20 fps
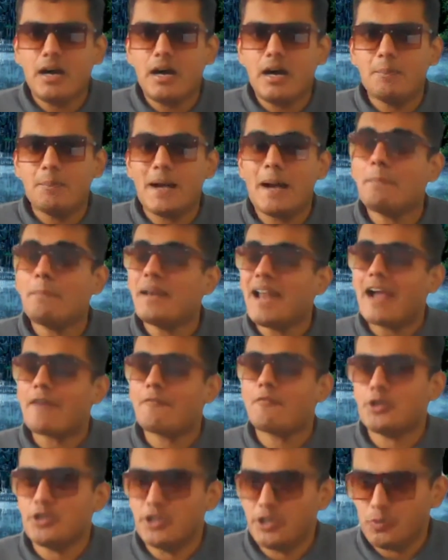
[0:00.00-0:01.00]

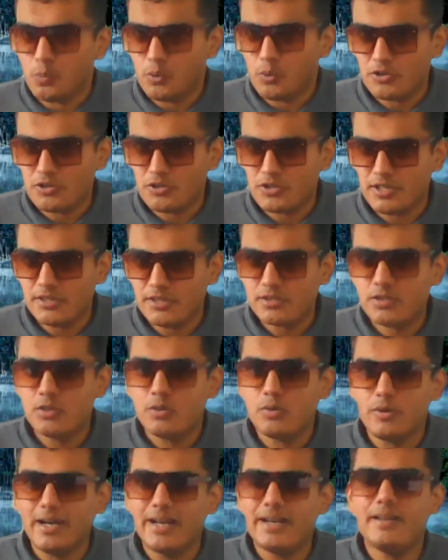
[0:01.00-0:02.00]
applying for
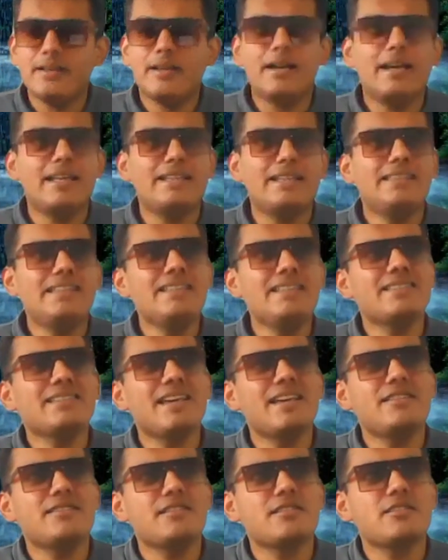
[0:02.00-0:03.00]
universities, right? In these
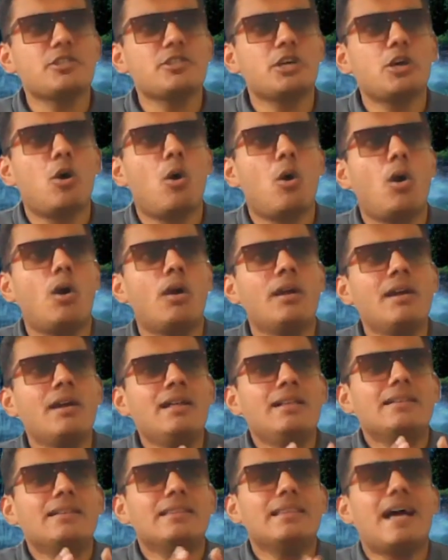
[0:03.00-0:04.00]
cases, they are
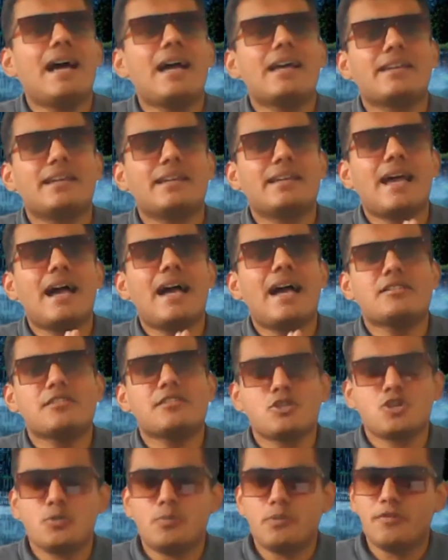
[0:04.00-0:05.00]
lacking
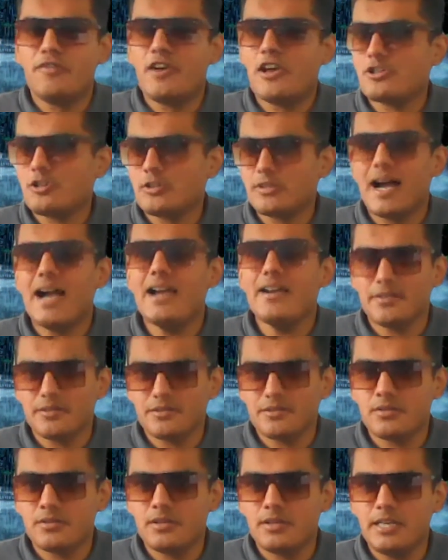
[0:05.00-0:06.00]
access to professional
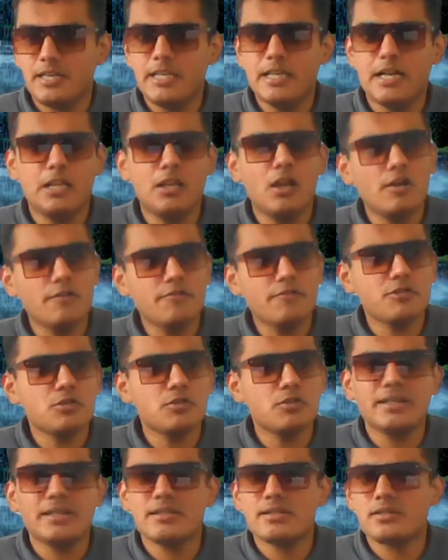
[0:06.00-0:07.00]
guidance. A lot of
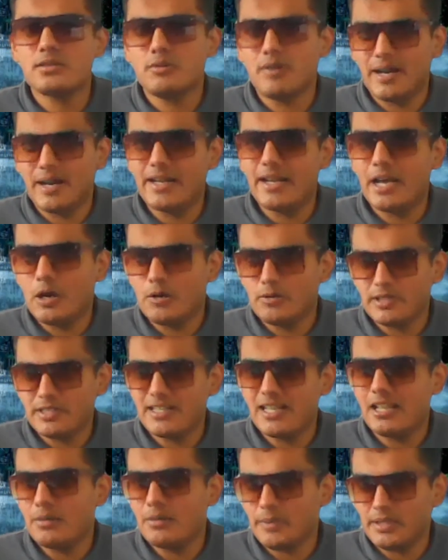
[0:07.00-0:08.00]
students right now, they
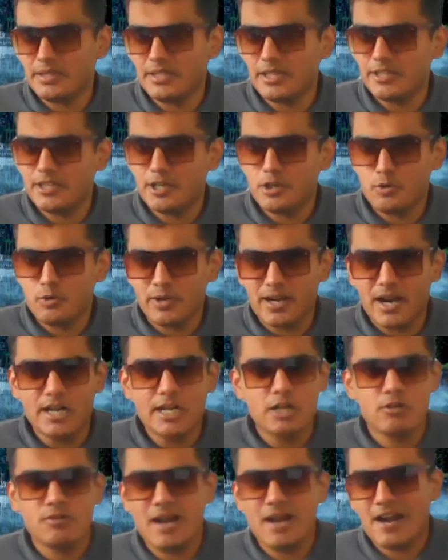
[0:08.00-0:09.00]
tell me that they're doing
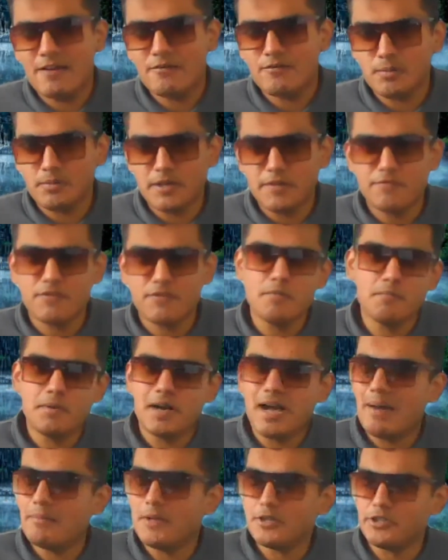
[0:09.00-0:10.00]
undergrad from different
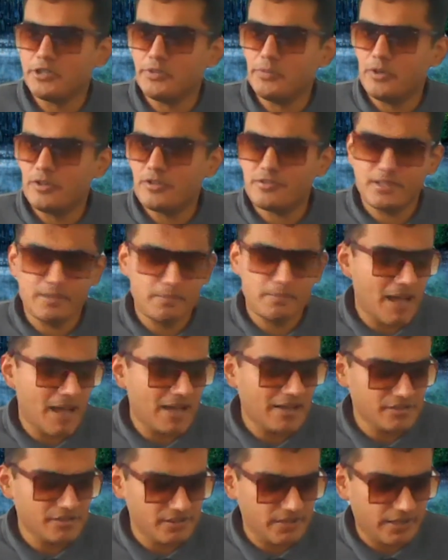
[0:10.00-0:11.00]
prominent universities in
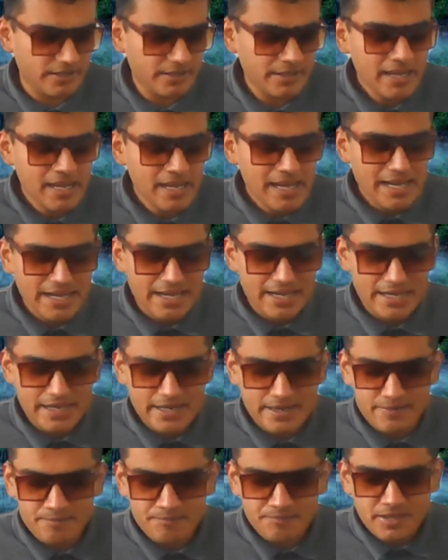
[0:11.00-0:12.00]
Pakistan,
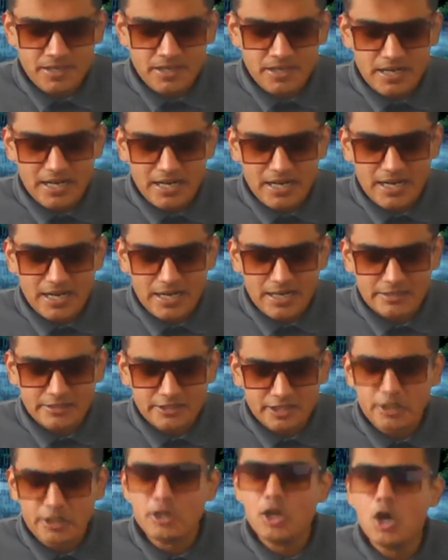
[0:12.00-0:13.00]
and
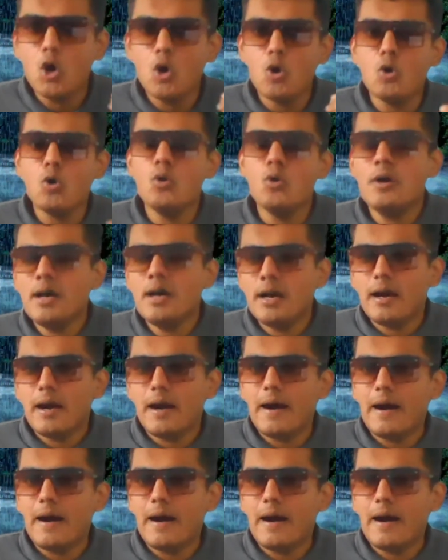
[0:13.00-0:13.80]
there are no